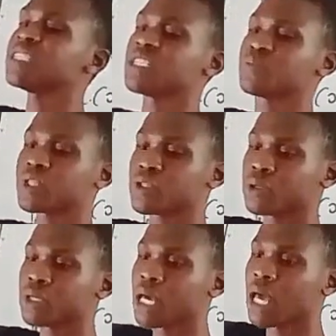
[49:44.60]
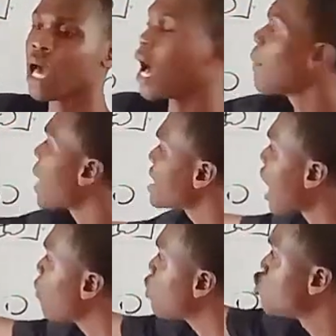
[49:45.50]
expression. And by the
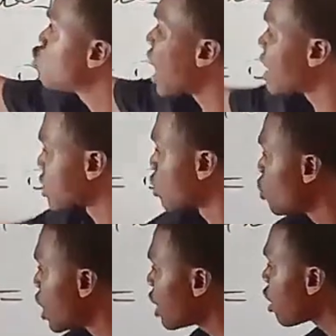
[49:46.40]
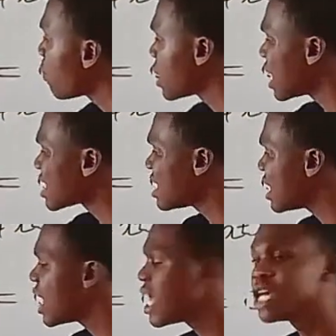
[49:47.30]
time we do that, we end up
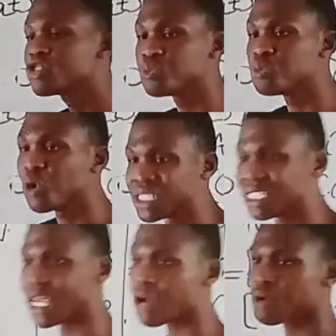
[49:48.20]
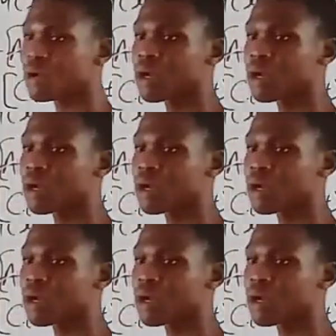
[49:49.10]
getting a to what? 0.